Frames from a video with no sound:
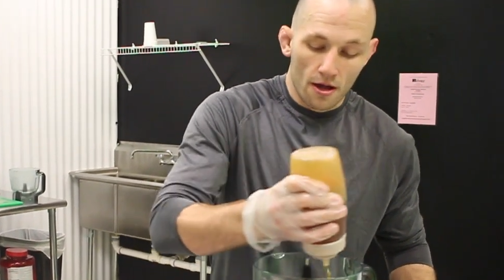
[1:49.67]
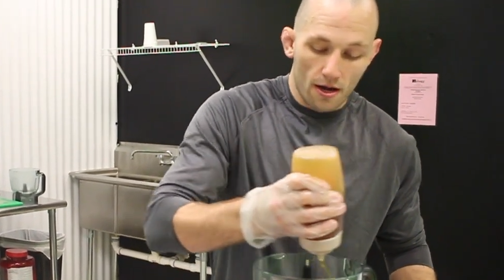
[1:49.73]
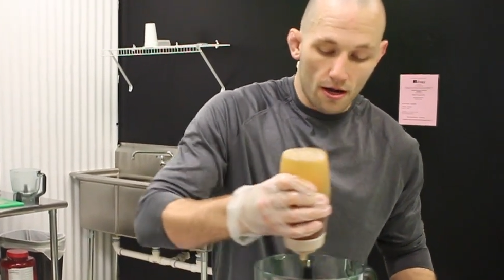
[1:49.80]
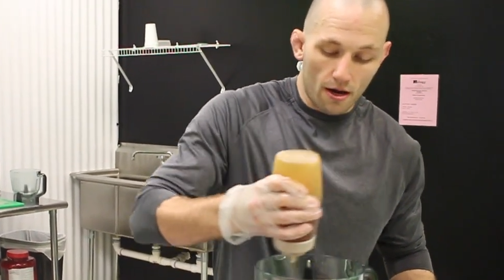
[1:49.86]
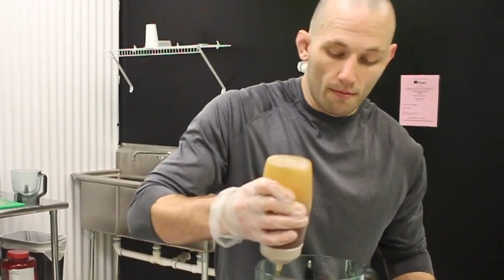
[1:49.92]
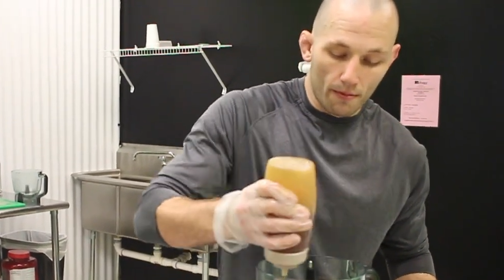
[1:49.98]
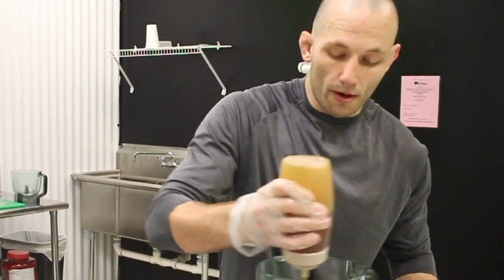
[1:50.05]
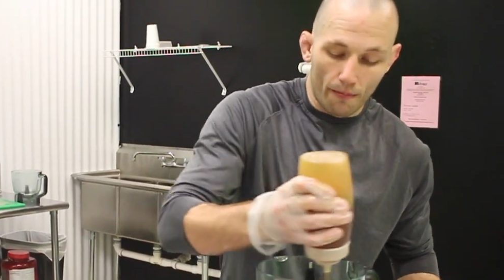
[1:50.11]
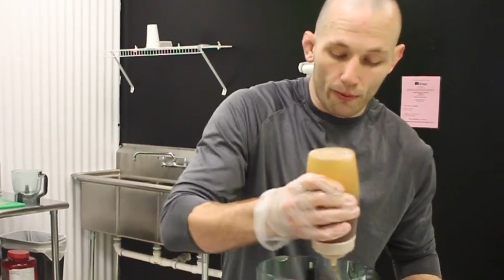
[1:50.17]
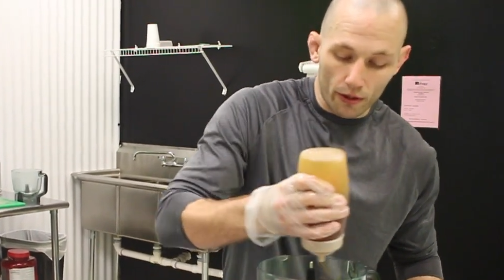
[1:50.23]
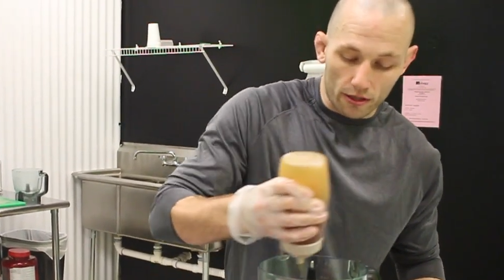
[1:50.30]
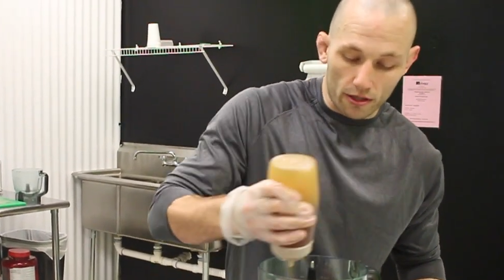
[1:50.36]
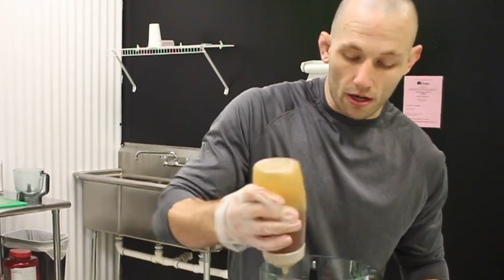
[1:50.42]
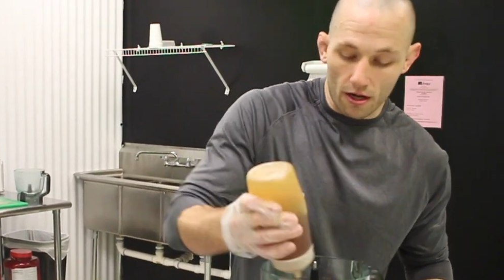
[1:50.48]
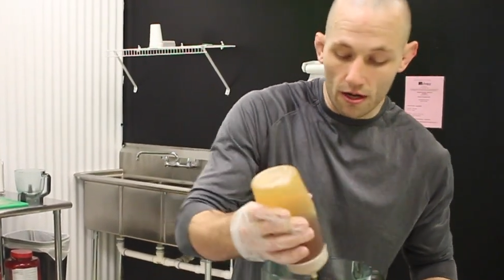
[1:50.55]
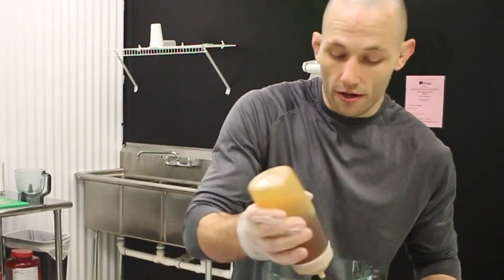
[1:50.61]
And I'm going to
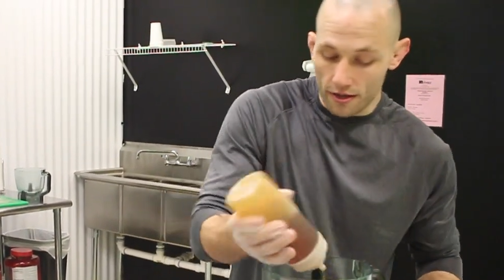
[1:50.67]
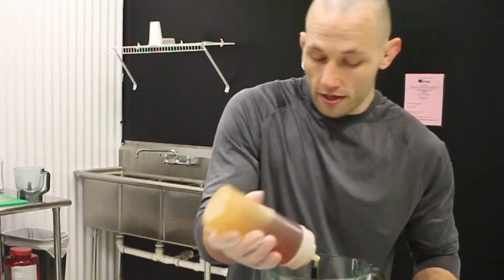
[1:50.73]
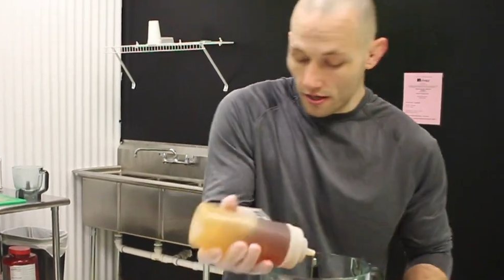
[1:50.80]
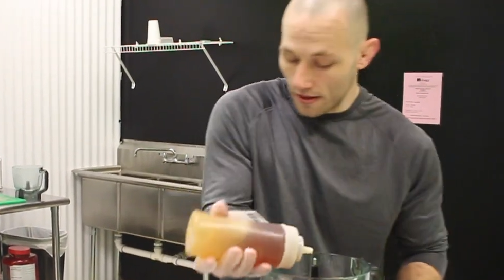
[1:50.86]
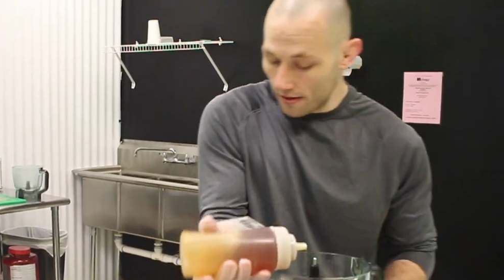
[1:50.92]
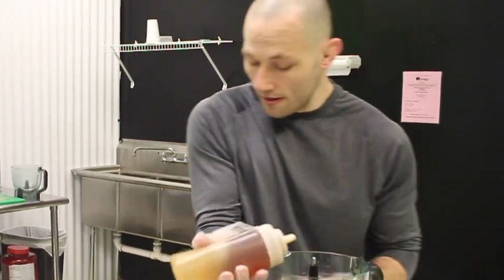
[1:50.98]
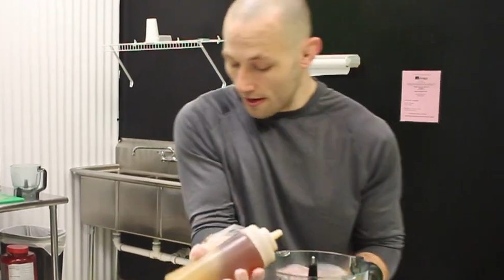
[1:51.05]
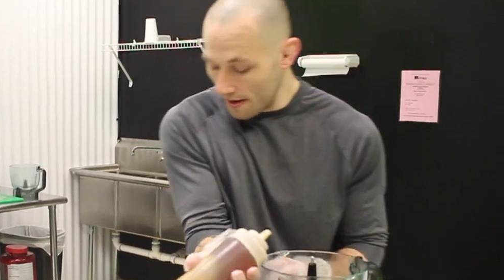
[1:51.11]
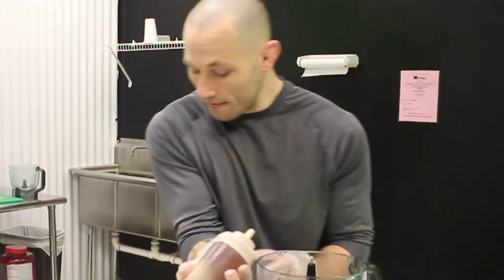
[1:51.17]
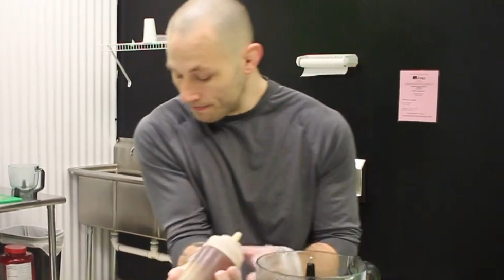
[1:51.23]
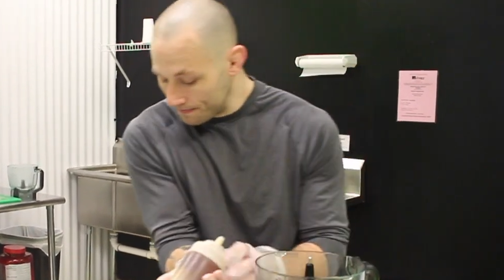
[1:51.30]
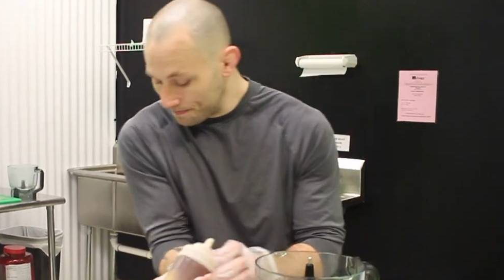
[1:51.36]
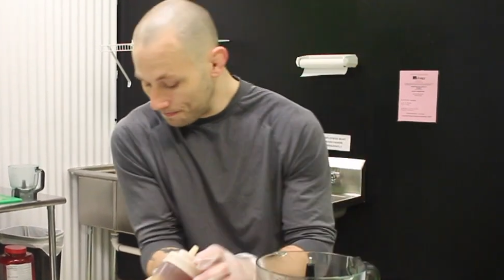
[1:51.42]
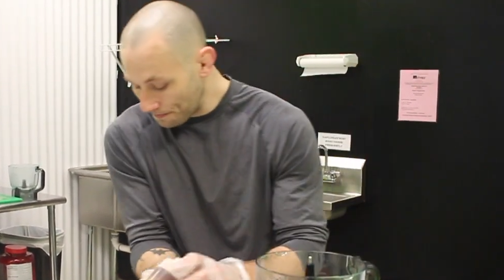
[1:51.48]
put the honey in there.